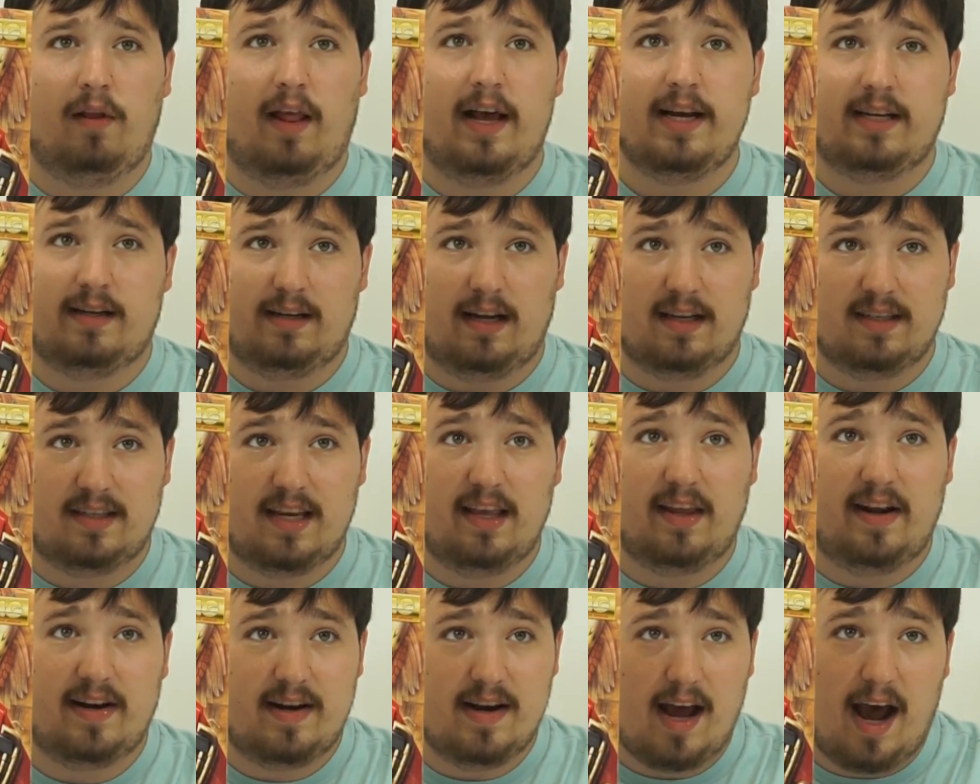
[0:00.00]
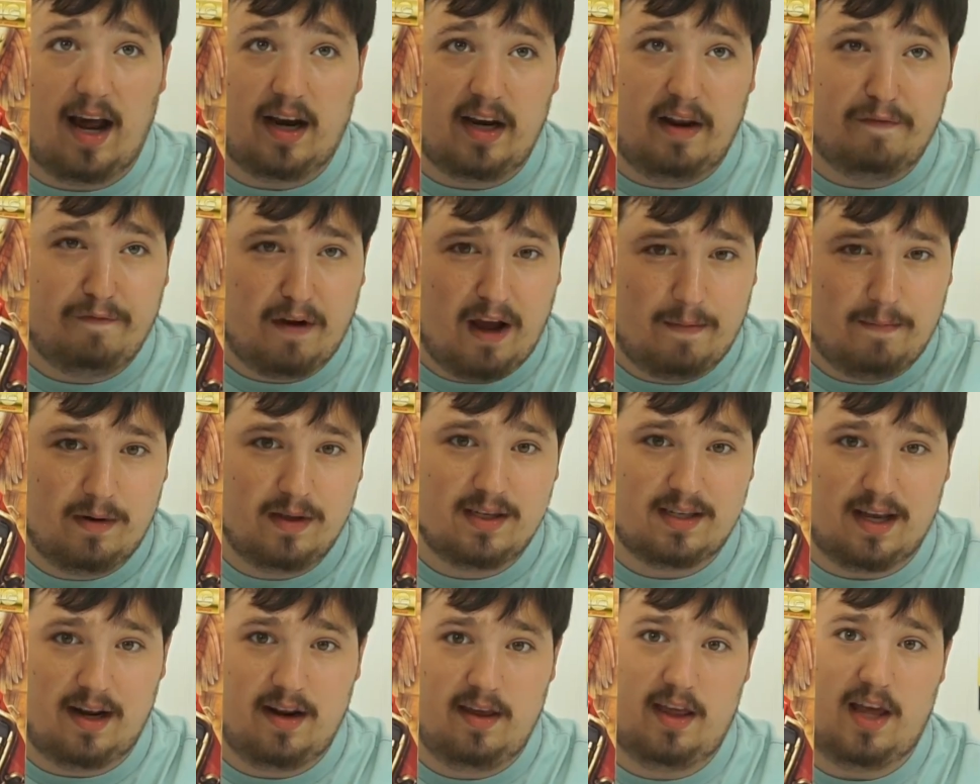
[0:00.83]
like, I'll say like
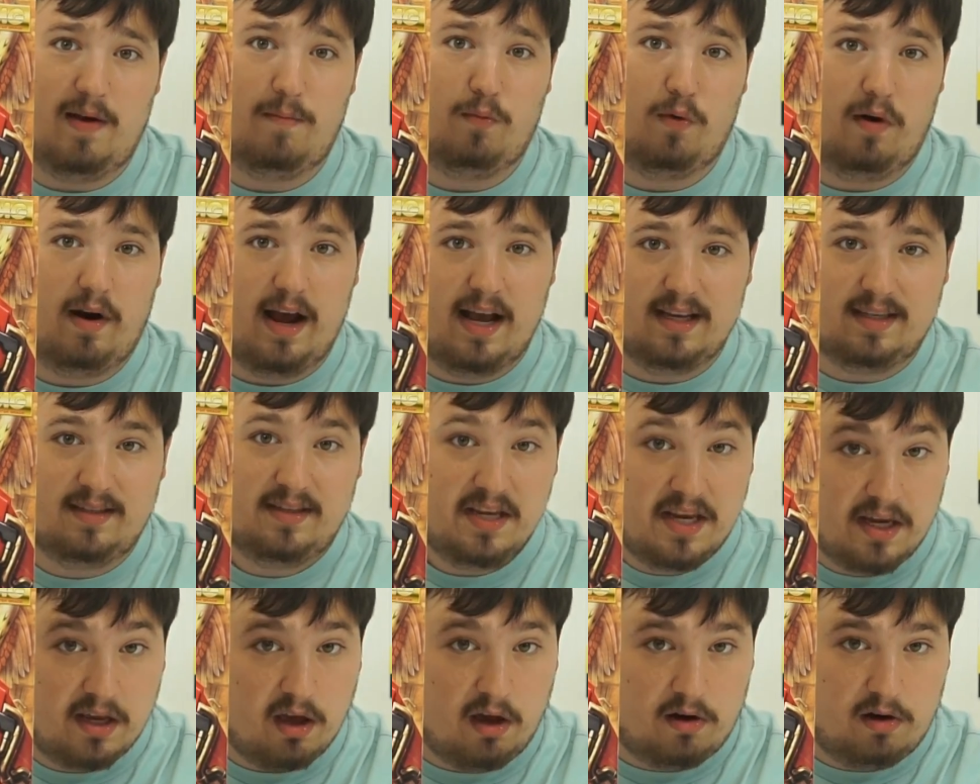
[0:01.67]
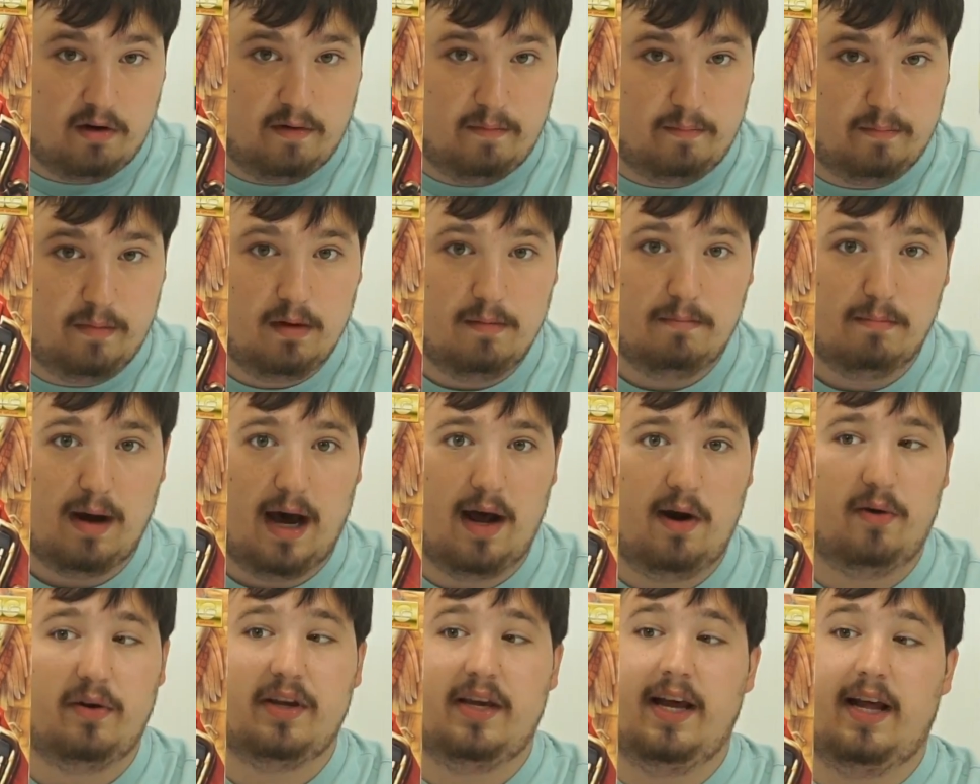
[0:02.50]
95% of them were SD Gundam
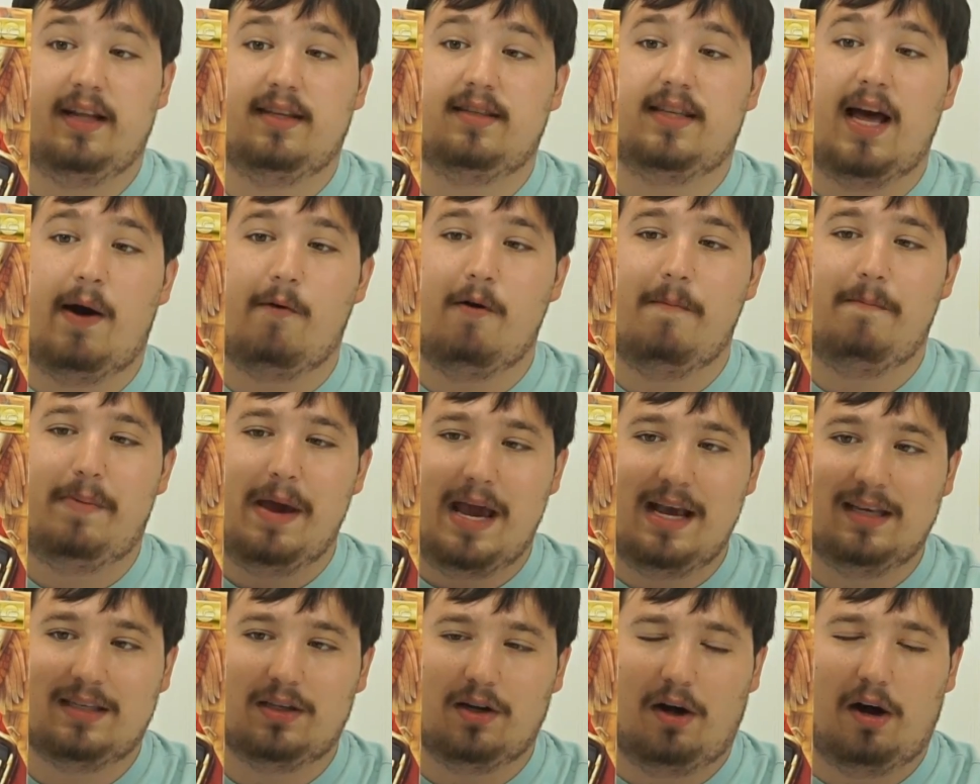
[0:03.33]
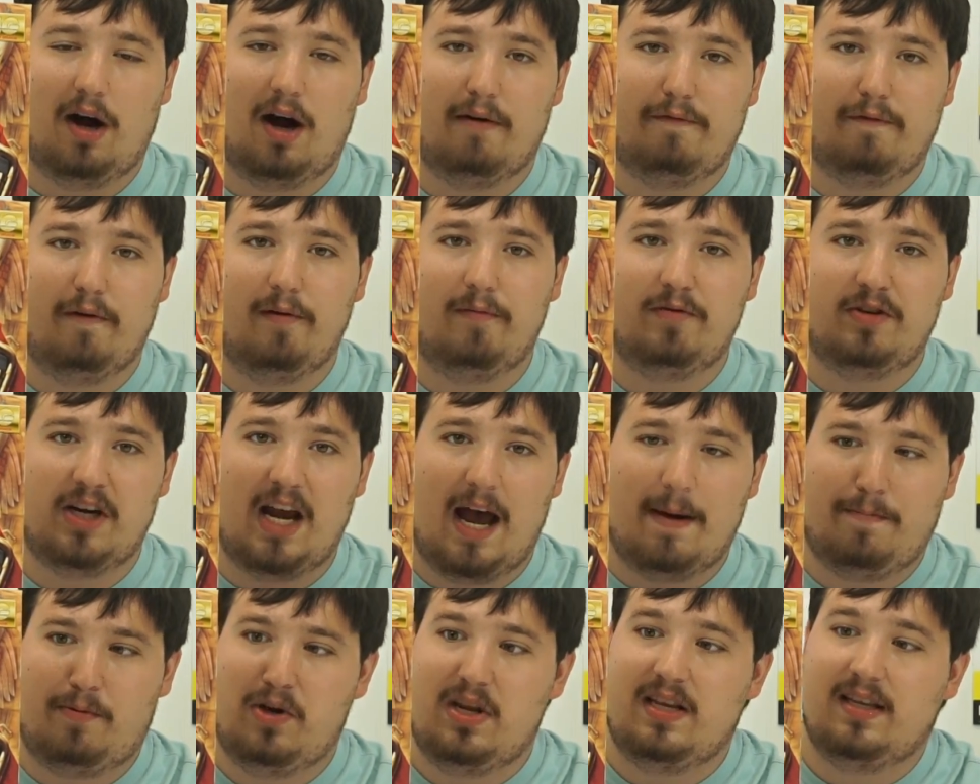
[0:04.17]
model kits that were based off of
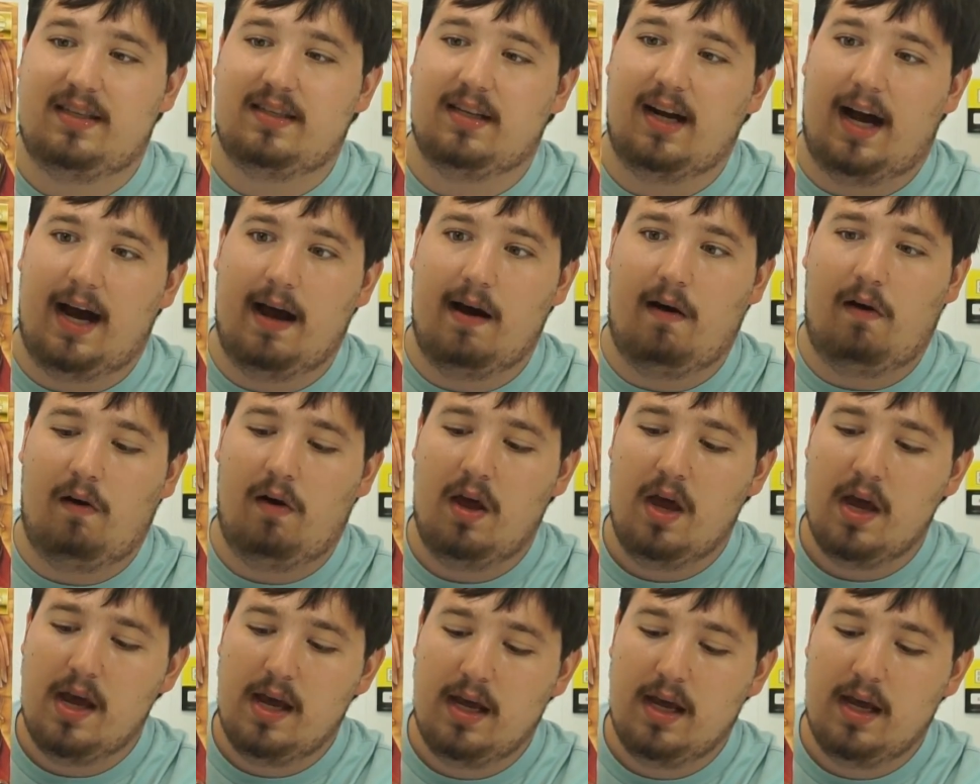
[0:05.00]
Japanese style